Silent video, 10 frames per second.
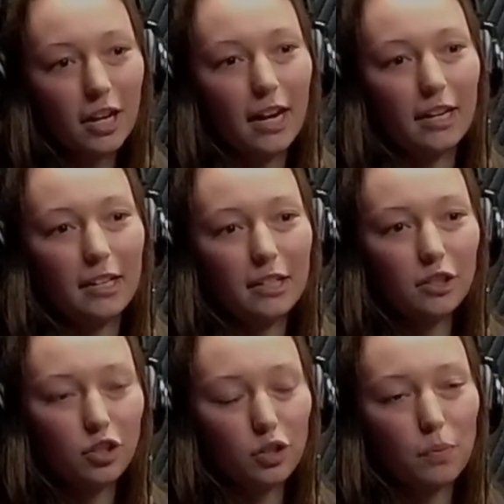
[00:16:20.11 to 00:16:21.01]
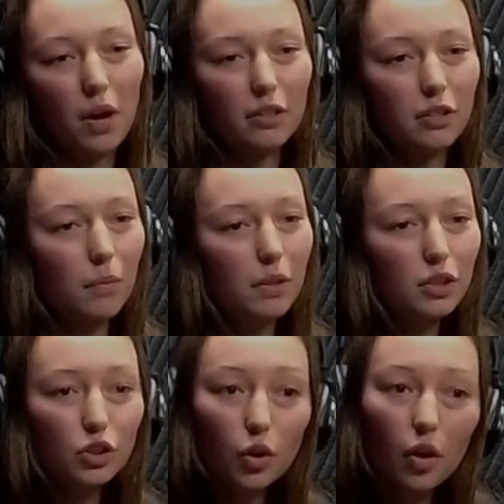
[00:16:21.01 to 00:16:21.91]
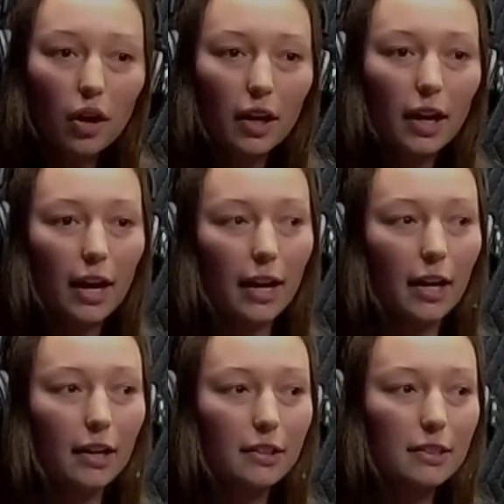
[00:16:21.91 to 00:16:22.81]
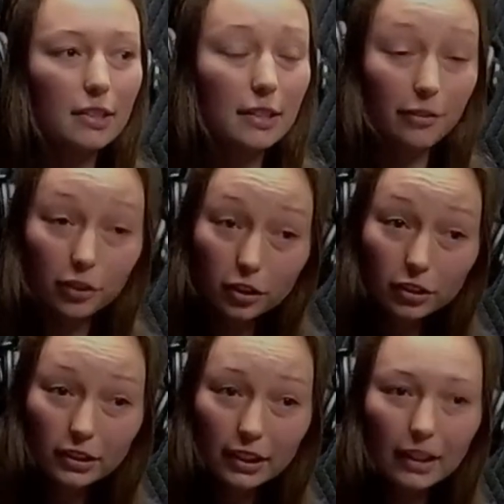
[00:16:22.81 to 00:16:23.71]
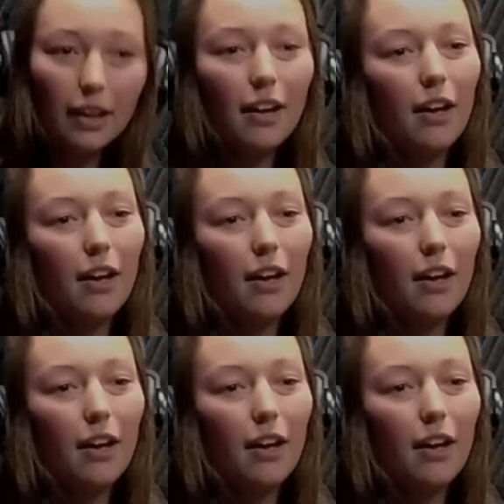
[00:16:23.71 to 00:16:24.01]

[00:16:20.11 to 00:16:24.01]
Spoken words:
and it has just brought so much joy and difficulty.